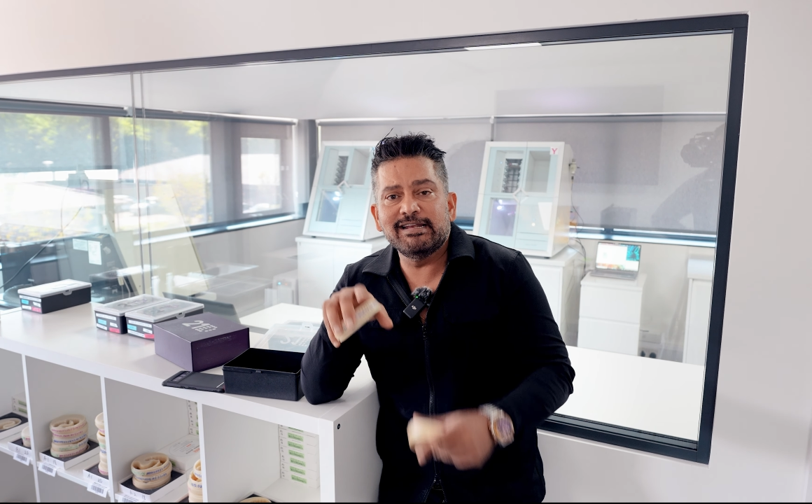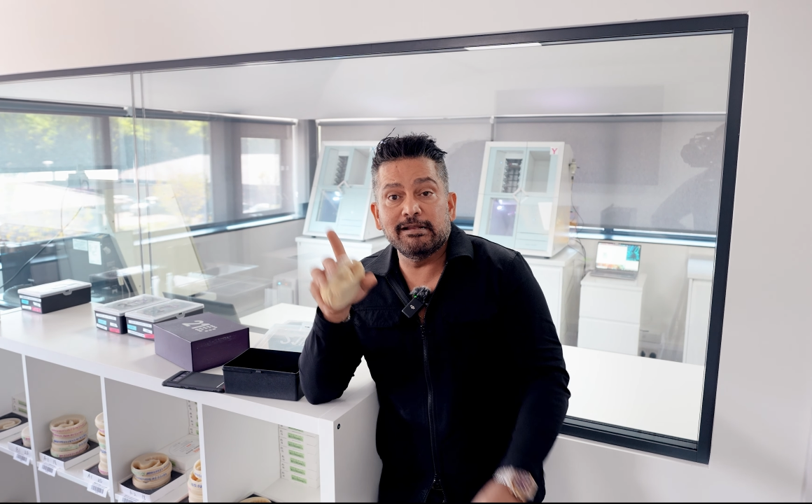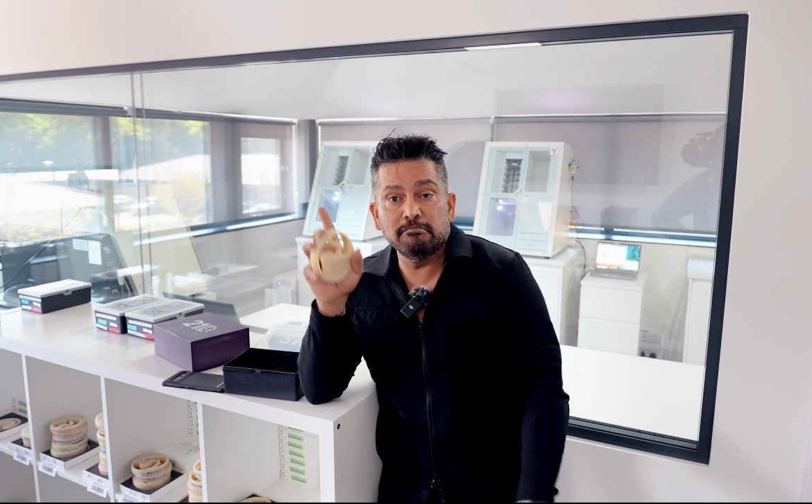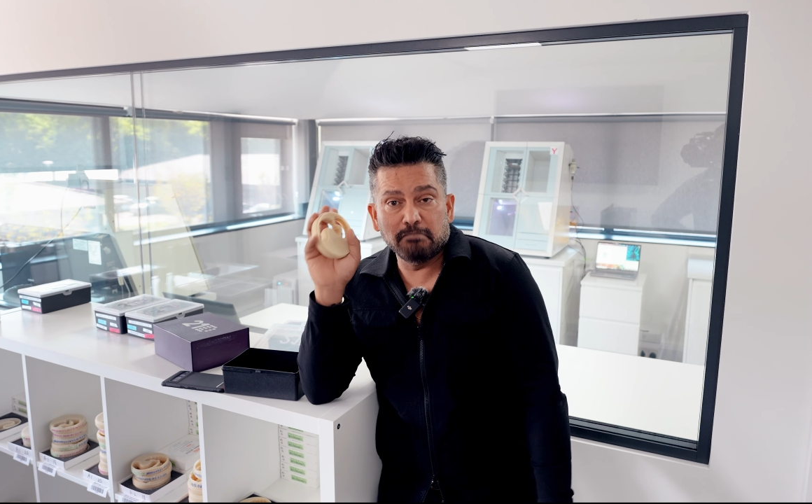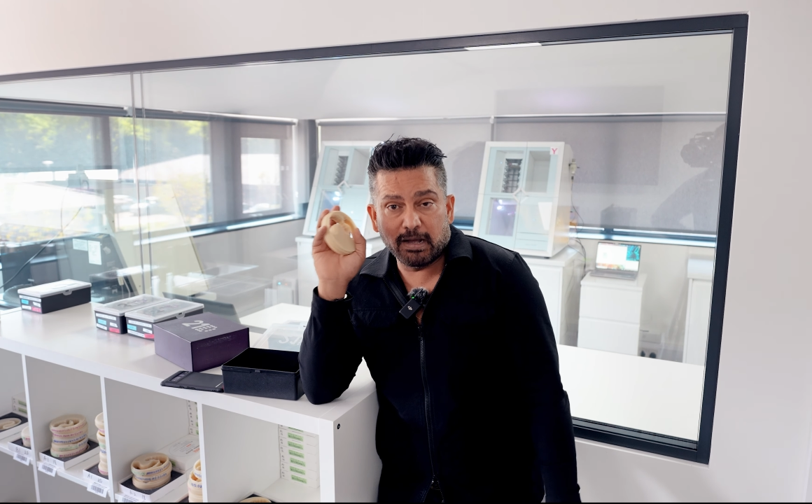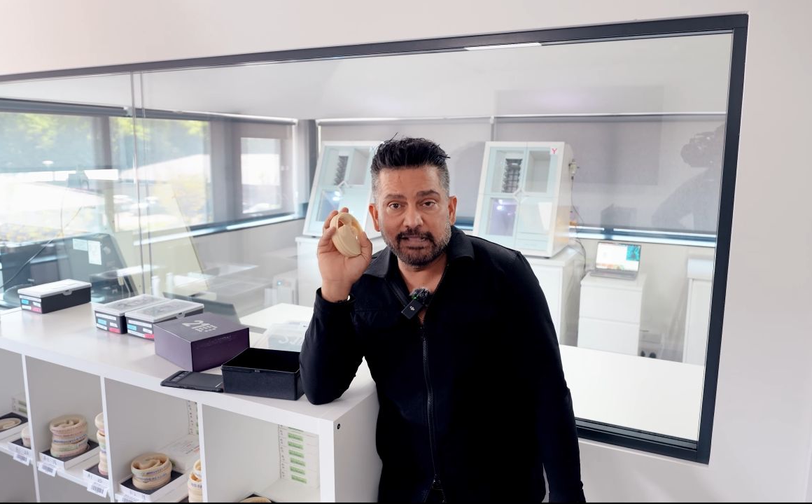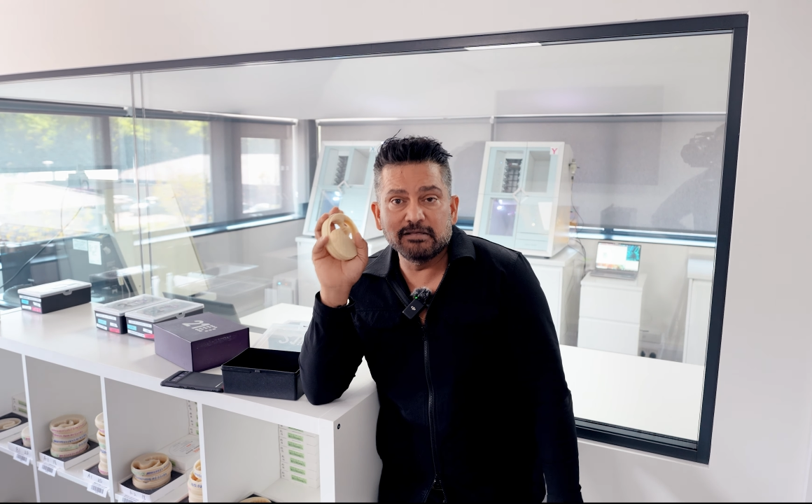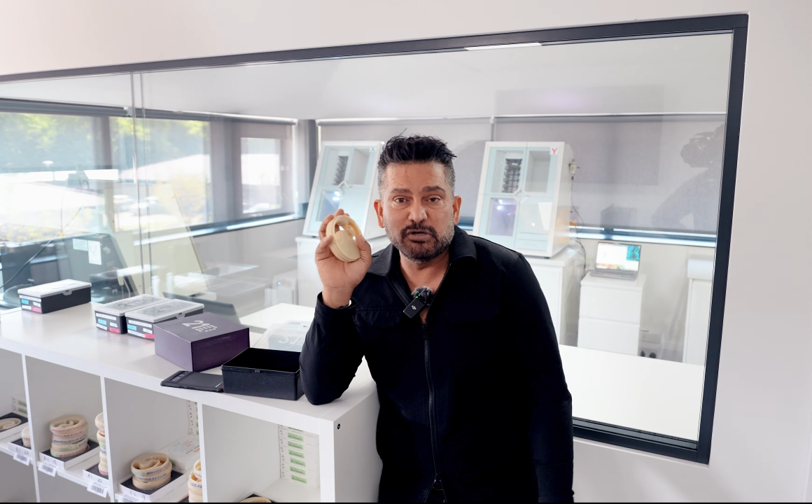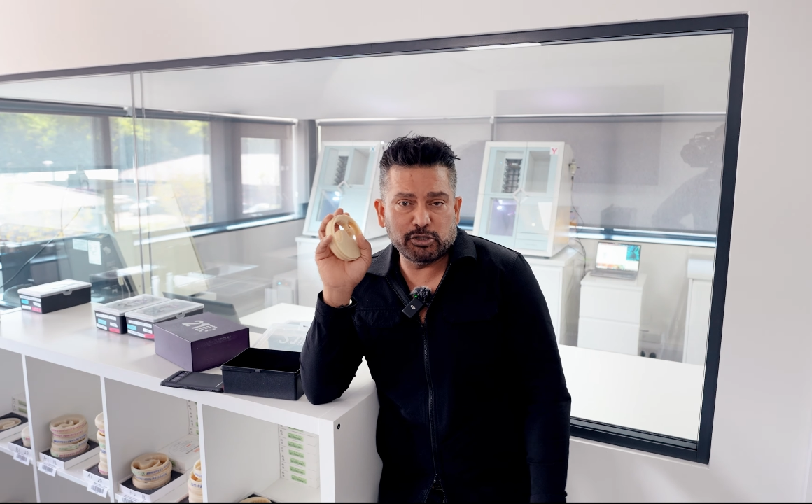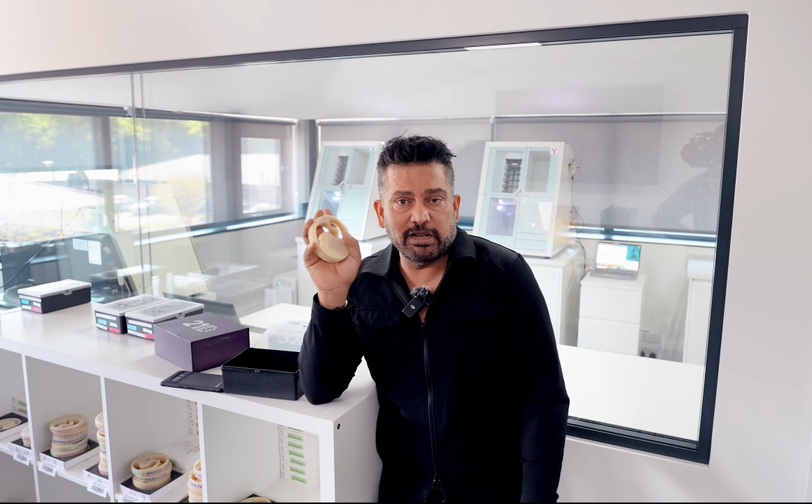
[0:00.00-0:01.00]
in by the
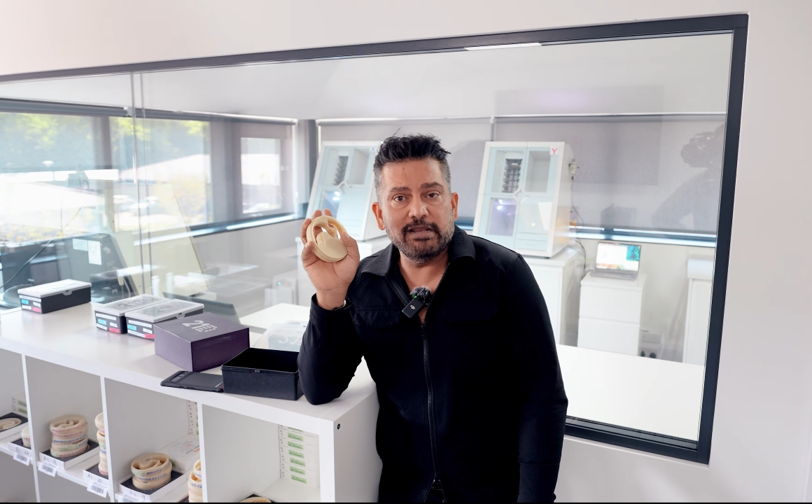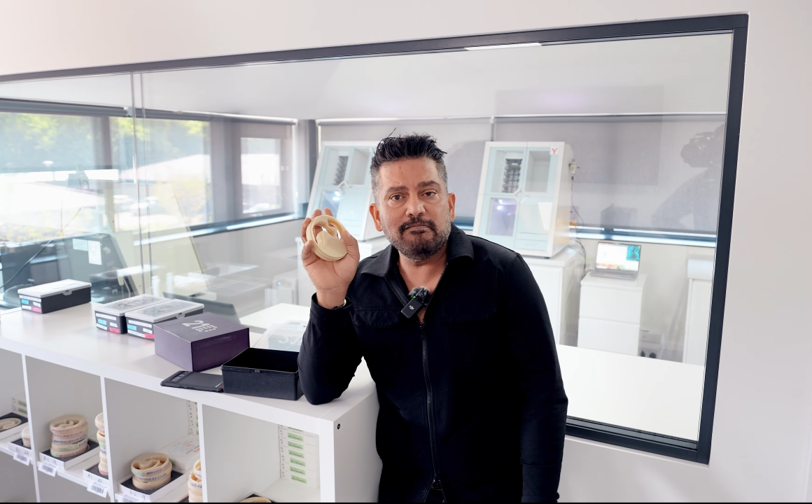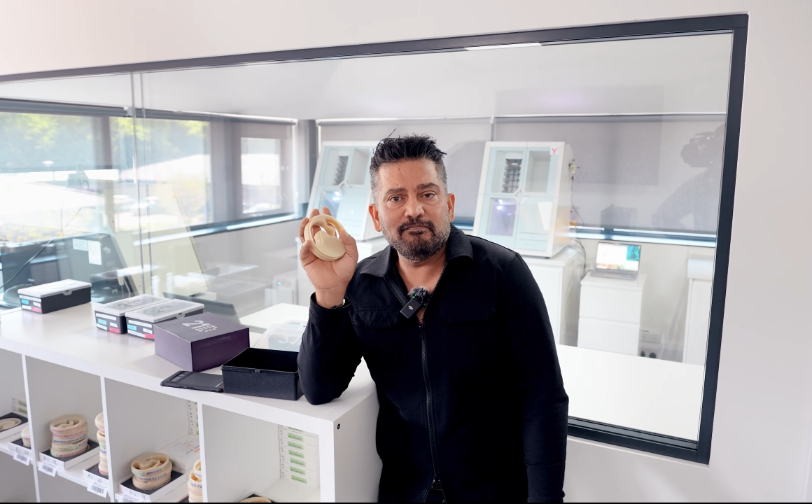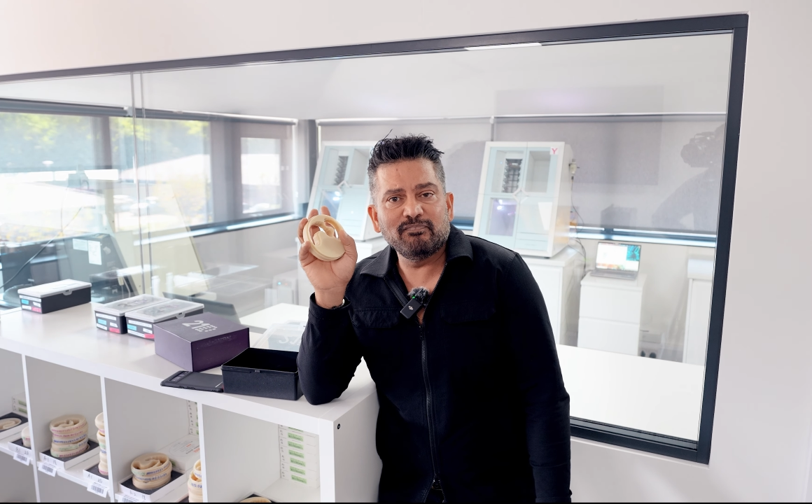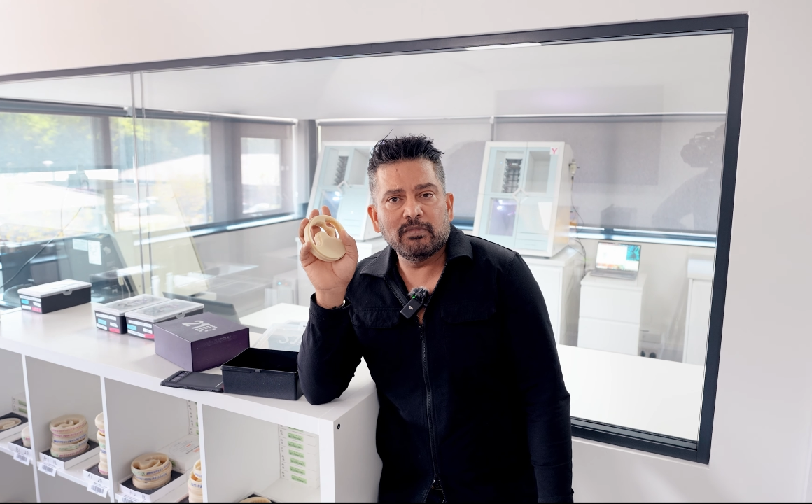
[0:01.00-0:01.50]
machine.